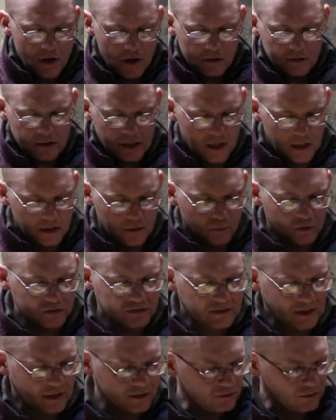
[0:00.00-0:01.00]
Okay, and once
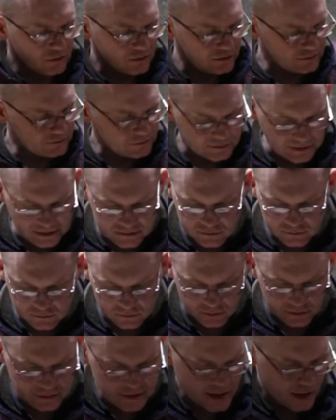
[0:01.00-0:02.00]
that's
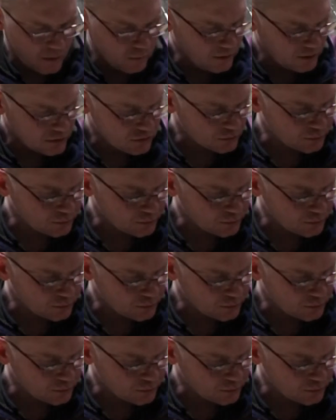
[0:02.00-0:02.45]
done, now we'll just